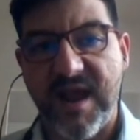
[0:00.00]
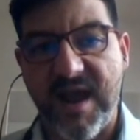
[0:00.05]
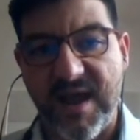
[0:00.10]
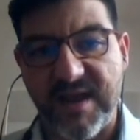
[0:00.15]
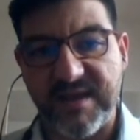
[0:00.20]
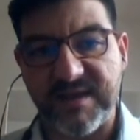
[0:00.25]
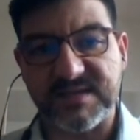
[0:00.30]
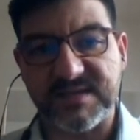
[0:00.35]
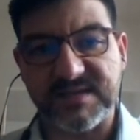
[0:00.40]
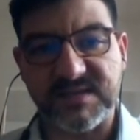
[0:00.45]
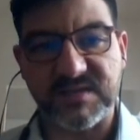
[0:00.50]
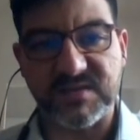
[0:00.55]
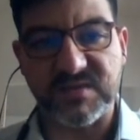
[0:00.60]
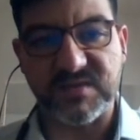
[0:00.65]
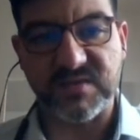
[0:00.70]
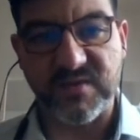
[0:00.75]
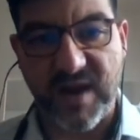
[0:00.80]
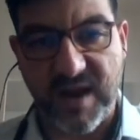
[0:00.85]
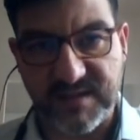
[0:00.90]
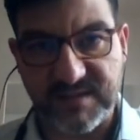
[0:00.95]
ILC2,
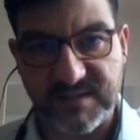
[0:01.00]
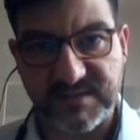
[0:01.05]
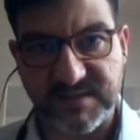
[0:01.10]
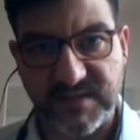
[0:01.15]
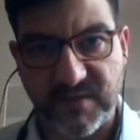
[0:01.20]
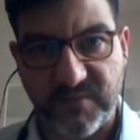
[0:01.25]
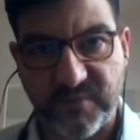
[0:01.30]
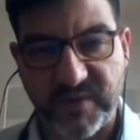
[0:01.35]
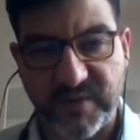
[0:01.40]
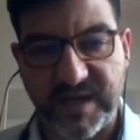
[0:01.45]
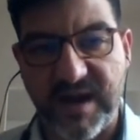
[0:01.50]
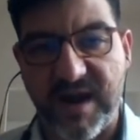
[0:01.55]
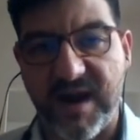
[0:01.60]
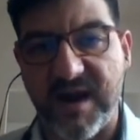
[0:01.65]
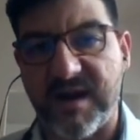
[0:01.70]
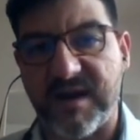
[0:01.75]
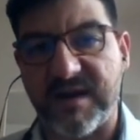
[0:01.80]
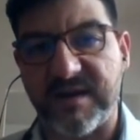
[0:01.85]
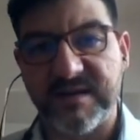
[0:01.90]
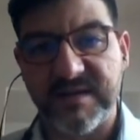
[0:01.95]
ILC3
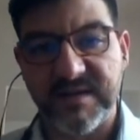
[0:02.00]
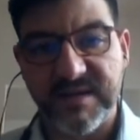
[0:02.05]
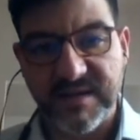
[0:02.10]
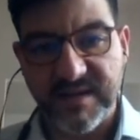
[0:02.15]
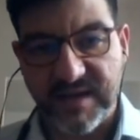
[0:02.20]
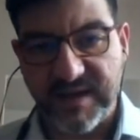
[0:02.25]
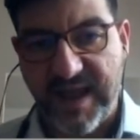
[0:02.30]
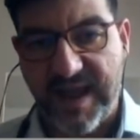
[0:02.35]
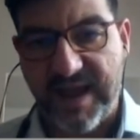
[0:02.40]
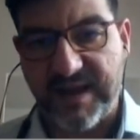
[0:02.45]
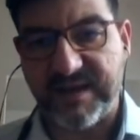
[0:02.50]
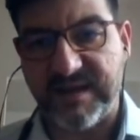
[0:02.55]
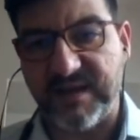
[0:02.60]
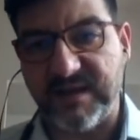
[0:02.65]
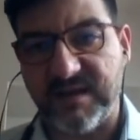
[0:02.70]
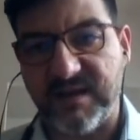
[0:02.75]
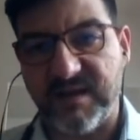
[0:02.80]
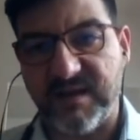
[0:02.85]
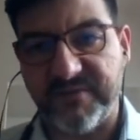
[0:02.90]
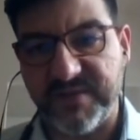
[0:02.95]
are
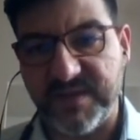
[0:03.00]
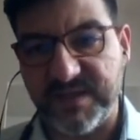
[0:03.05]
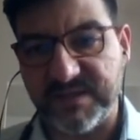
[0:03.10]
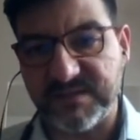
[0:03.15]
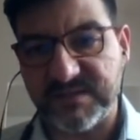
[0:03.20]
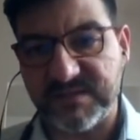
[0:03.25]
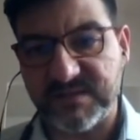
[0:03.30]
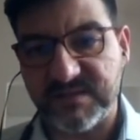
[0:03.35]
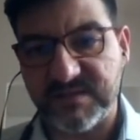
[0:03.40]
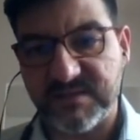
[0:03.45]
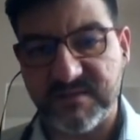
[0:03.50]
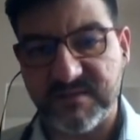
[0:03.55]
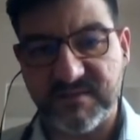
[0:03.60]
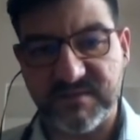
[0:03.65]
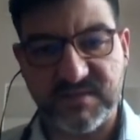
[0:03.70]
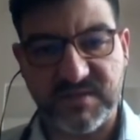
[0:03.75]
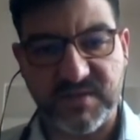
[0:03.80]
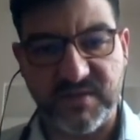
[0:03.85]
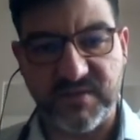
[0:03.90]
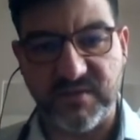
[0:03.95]
lacking of these
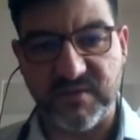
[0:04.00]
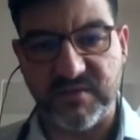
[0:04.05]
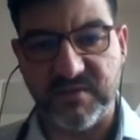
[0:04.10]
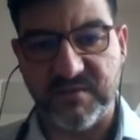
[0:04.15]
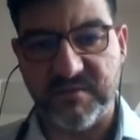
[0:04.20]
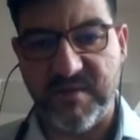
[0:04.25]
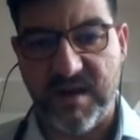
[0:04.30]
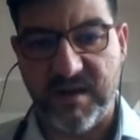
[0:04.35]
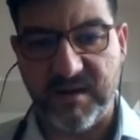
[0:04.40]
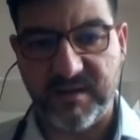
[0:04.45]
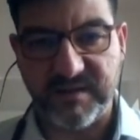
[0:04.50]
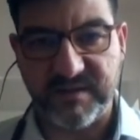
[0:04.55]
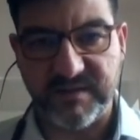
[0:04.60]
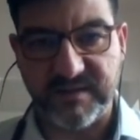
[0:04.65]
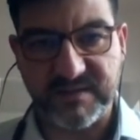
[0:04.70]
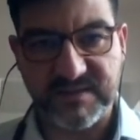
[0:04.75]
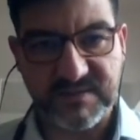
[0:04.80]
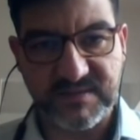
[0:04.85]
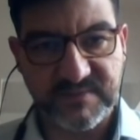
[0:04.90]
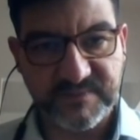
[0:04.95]
two
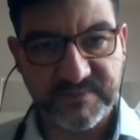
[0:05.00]
markers.